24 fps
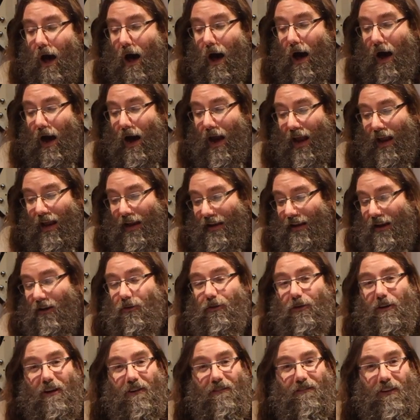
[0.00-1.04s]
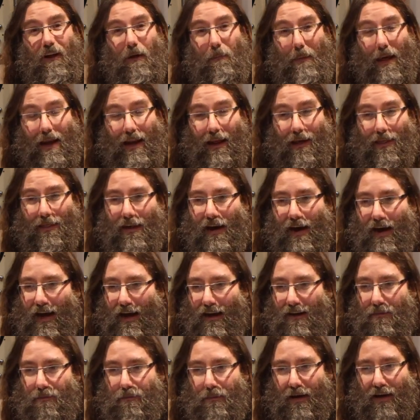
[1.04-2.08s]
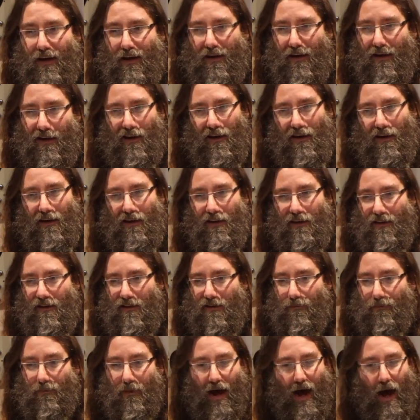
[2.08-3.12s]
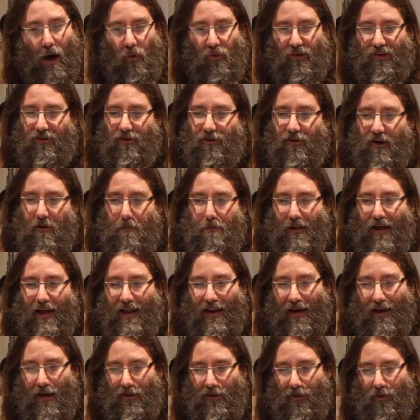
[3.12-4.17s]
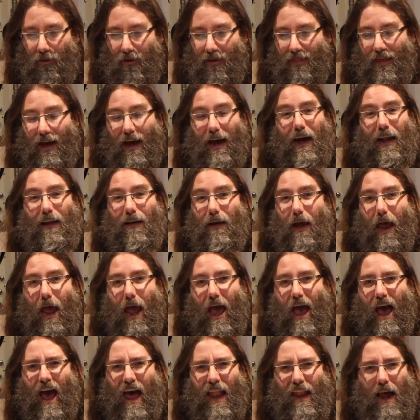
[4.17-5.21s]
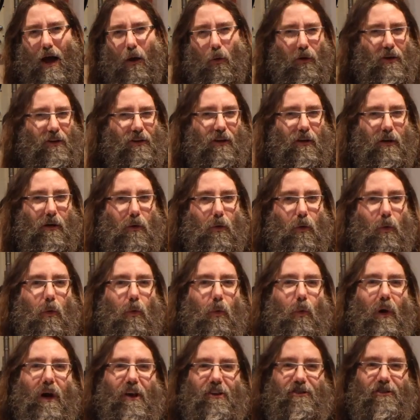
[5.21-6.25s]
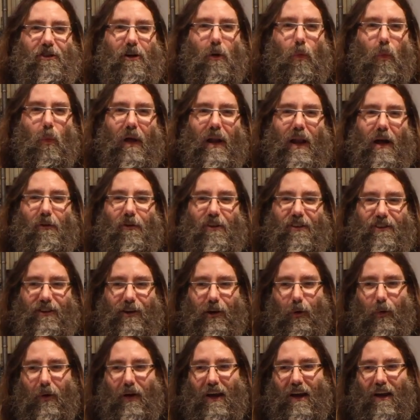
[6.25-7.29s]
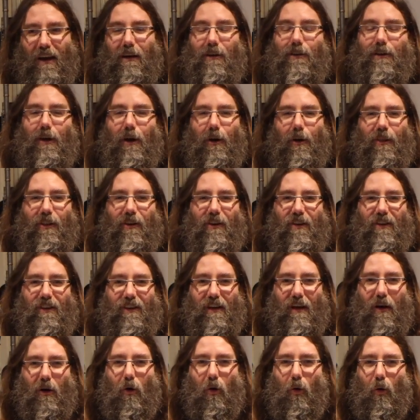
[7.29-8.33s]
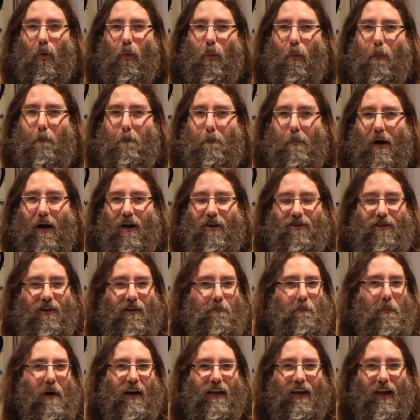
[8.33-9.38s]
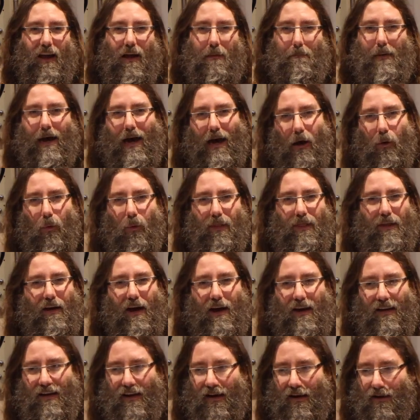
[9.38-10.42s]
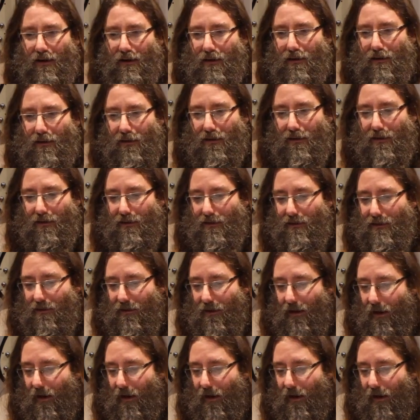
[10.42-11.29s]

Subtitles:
I didn't really film any of that because I wasn't really planning on doing that, and I wasn't quite sure what I was doing, so there's a whole bunch of mucking about with ideas.